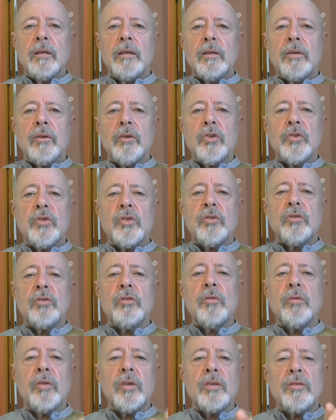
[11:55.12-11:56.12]
because the
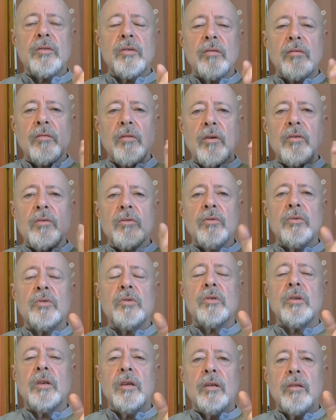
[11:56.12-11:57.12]
truth is that
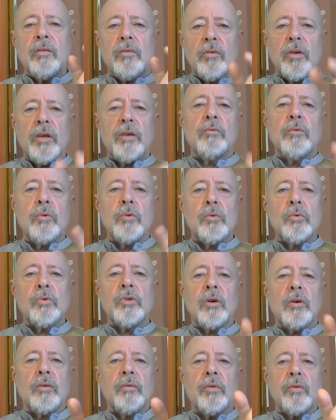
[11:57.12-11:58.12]
those 3 rules
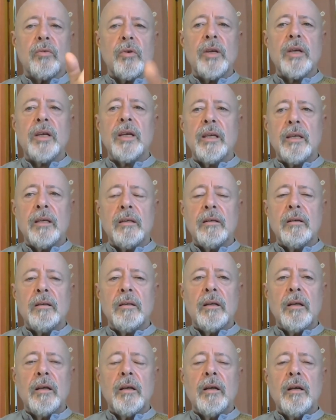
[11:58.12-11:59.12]
of 3
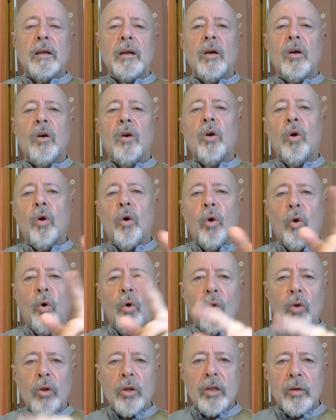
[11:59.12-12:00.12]

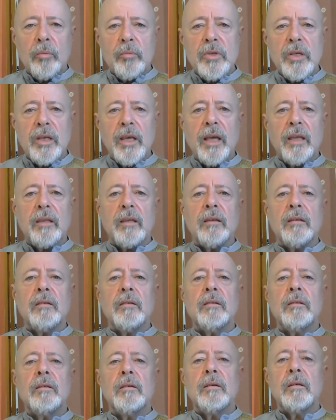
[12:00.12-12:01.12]
all come together,
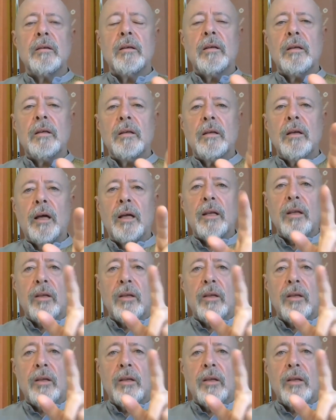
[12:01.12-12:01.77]
and